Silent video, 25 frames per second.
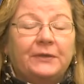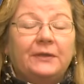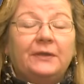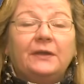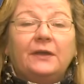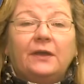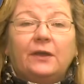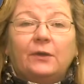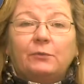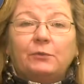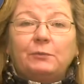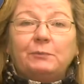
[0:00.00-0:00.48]

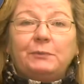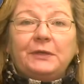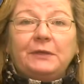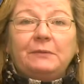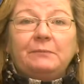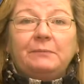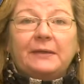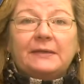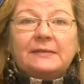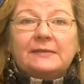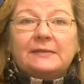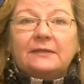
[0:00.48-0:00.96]
A
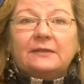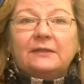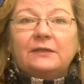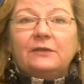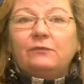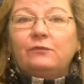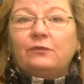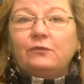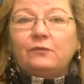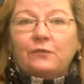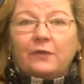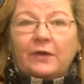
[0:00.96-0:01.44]
repeat basically
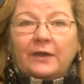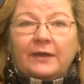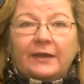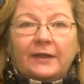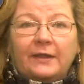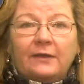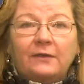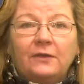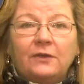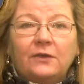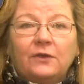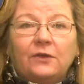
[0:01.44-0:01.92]
for
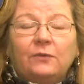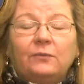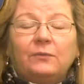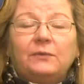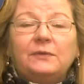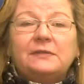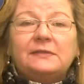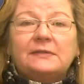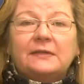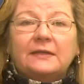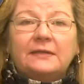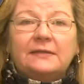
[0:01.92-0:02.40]
Friday
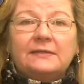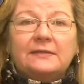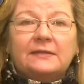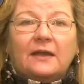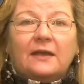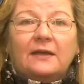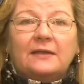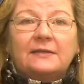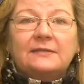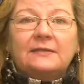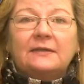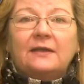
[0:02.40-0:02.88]
with sunny
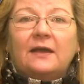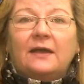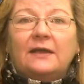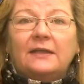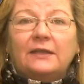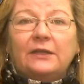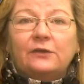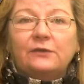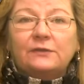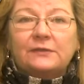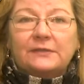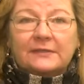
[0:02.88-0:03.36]
skies and a high
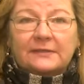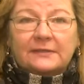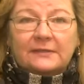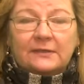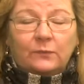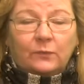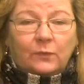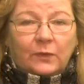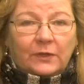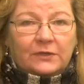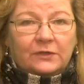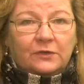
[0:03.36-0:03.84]
near
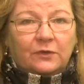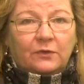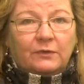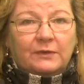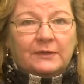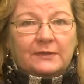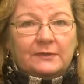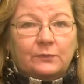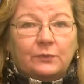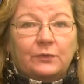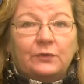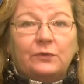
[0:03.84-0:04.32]
61
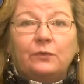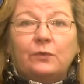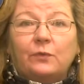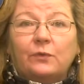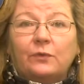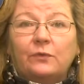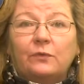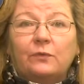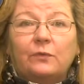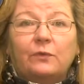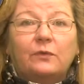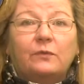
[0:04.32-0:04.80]
degrees with
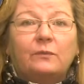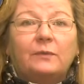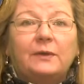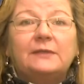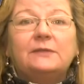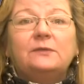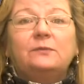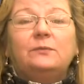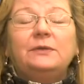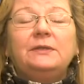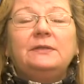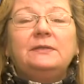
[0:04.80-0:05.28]

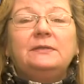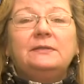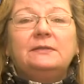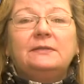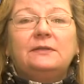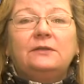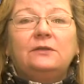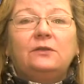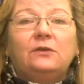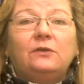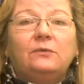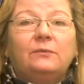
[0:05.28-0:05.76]
north-northwest winds
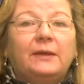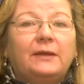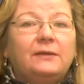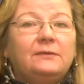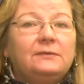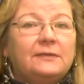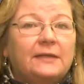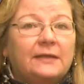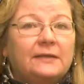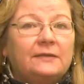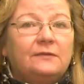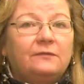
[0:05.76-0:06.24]
still
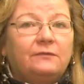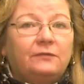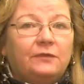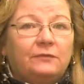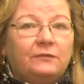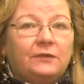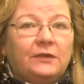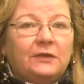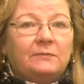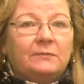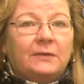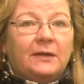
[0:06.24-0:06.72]
around 10 to
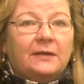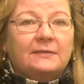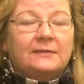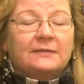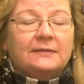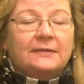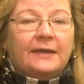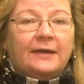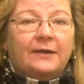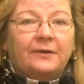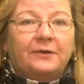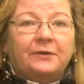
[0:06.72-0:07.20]
15 miles
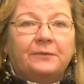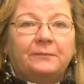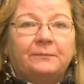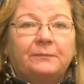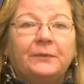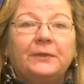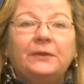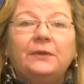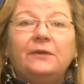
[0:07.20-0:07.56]
an hour.